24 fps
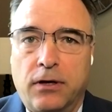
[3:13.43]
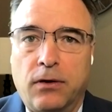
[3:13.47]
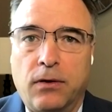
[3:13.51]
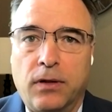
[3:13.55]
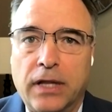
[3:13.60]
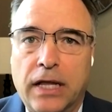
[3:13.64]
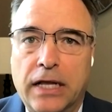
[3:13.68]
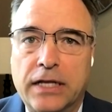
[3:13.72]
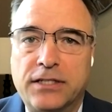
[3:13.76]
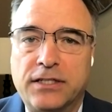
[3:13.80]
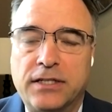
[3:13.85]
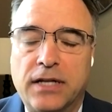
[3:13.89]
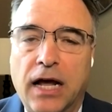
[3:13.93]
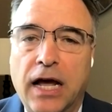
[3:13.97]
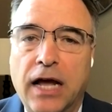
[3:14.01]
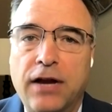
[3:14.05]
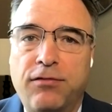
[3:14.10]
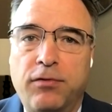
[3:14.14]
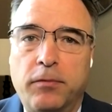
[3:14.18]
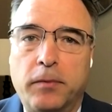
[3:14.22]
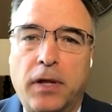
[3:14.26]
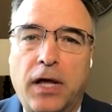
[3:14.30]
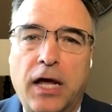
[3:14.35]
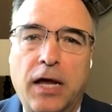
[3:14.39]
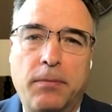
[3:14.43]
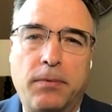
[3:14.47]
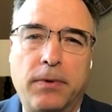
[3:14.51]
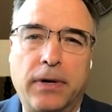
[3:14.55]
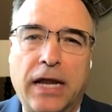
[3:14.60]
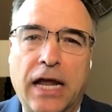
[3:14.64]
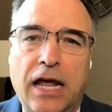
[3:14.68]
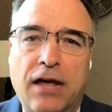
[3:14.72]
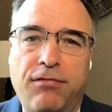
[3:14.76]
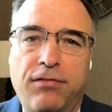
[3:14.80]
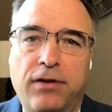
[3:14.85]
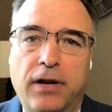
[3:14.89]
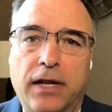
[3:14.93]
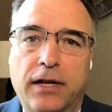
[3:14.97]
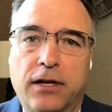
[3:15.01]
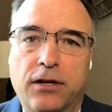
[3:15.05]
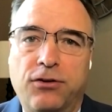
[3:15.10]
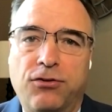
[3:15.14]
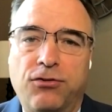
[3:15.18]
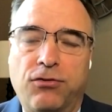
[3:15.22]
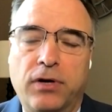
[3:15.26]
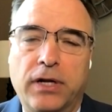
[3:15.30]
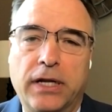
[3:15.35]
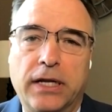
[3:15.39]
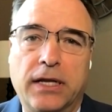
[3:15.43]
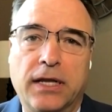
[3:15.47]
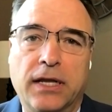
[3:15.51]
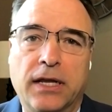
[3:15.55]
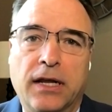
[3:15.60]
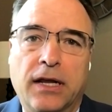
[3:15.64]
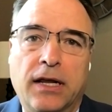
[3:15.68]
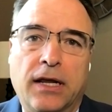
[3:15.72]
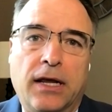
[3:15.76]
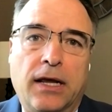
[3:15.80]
alleged died from the hypercaffeinated drink.